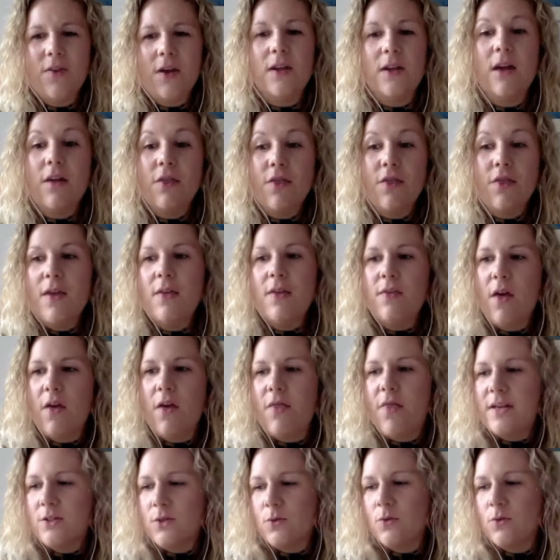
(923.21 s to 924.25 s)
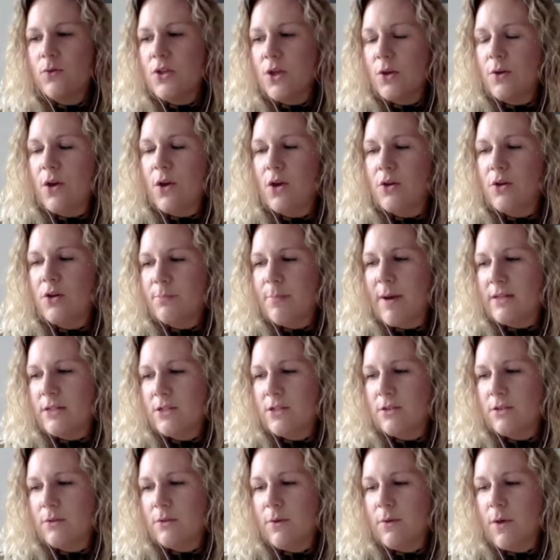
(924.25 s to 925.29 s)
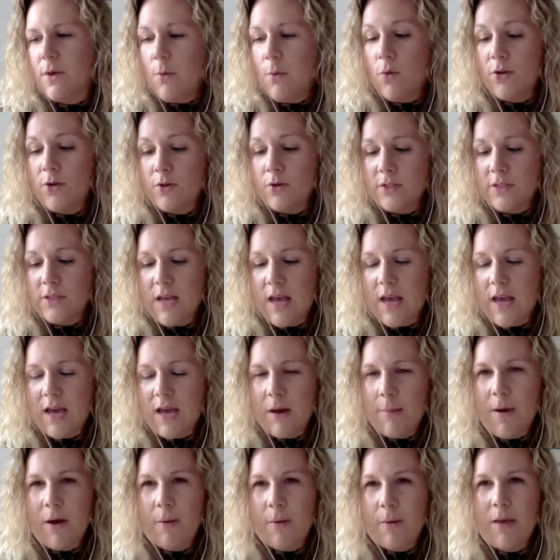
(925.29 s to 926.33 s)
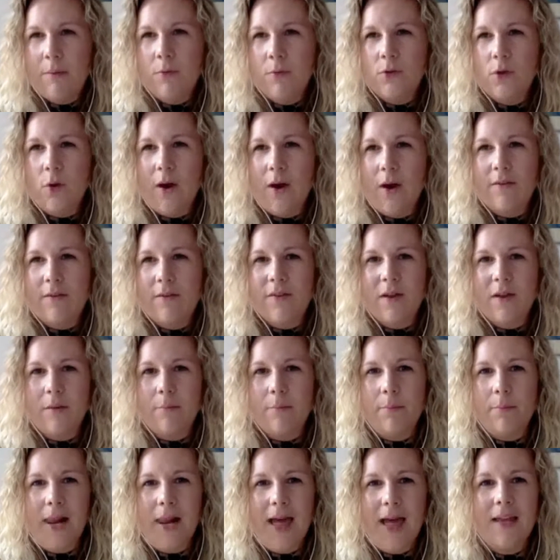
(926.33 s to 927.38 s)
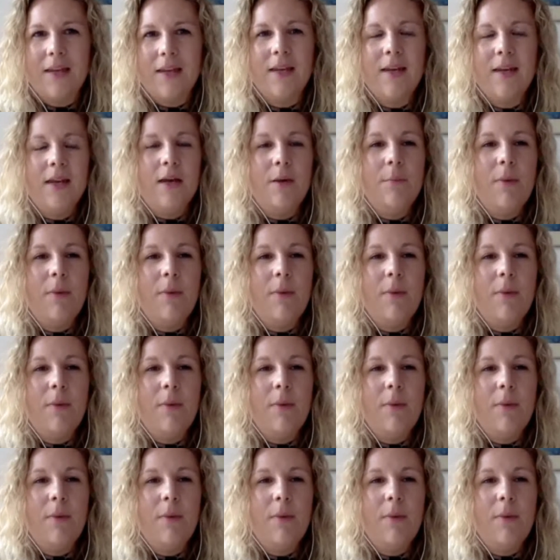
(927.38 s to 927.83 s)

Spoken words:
And I think that that's also goes back to what you're saying about people not having a plan.